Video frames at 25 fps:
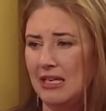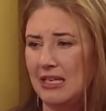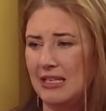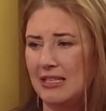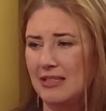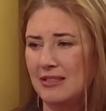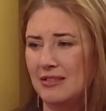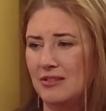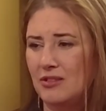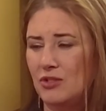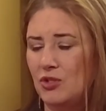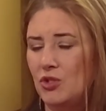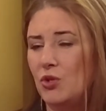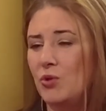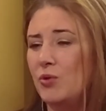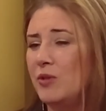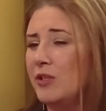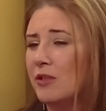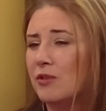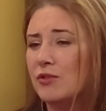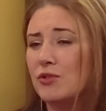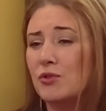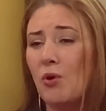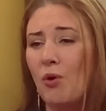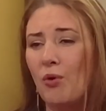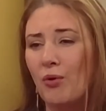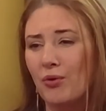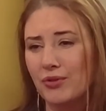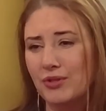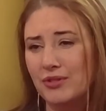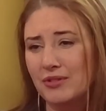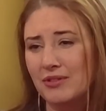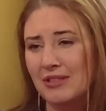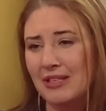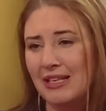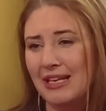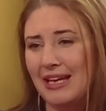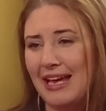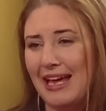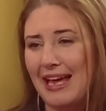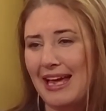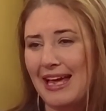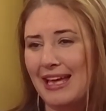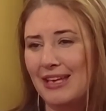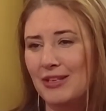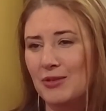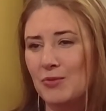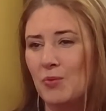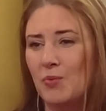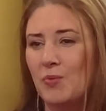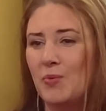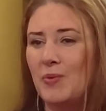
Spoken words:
is 2 years old. And